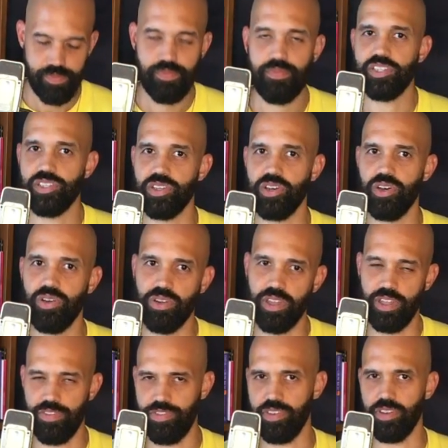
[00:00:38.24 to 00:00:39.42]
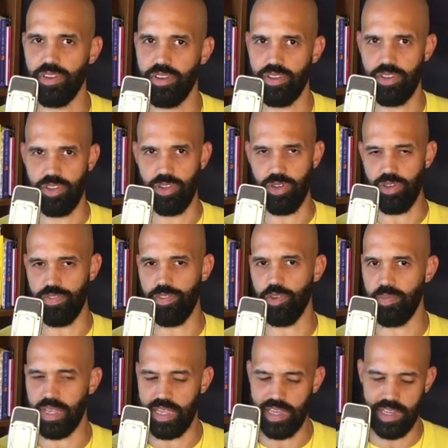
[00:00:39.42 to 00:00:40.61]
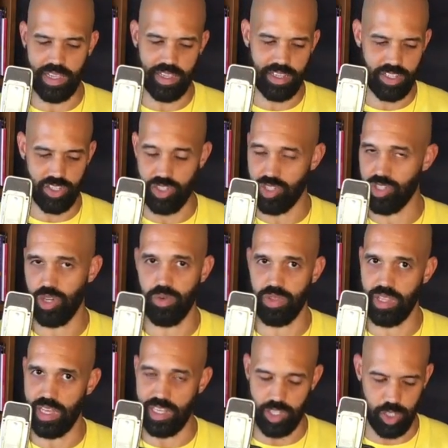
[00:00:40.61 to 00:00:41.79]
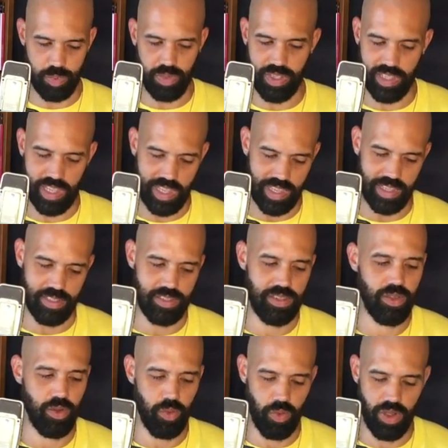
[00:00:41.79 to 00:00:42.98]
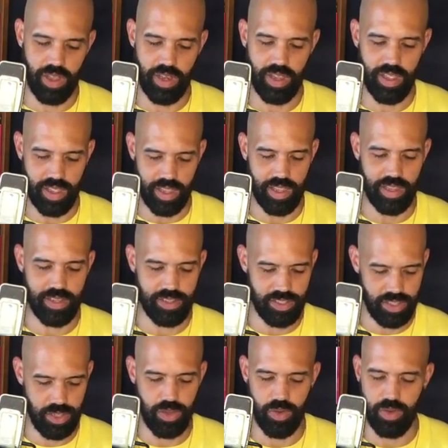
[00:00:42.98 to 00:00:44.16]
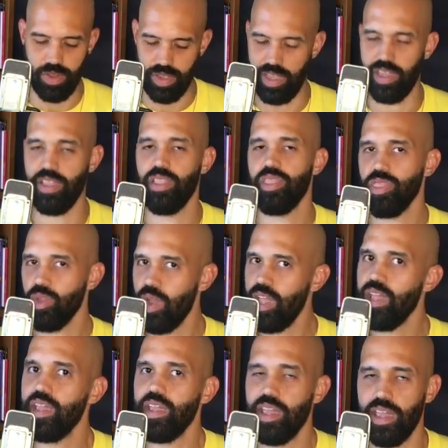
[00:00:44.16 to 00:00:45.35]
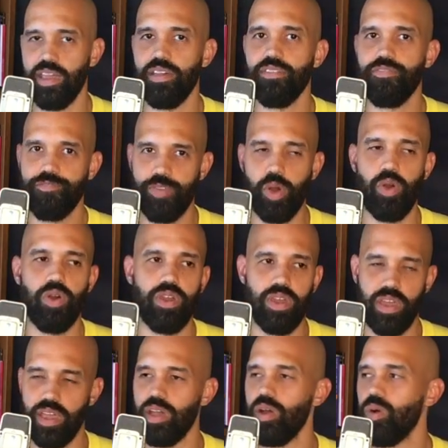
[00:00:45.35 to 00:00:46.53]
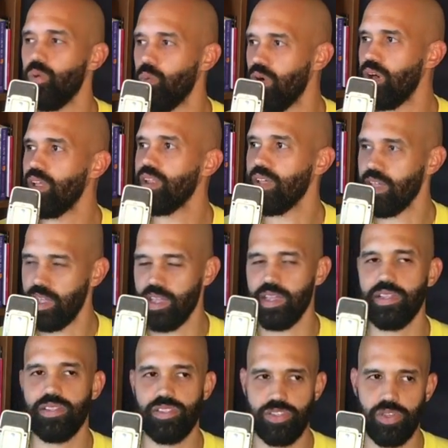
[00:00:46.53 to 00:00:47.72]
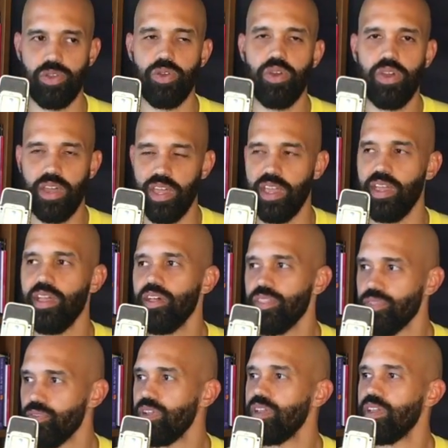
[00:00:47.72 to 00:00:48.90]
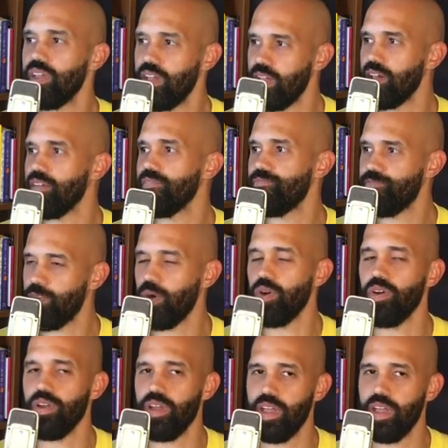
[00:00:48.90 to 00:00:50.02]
So if you're new, if you're beginning, just start with that. Just play the hands. 1 and 2 and 3 and 4 and 1 and 2 and 3 and 4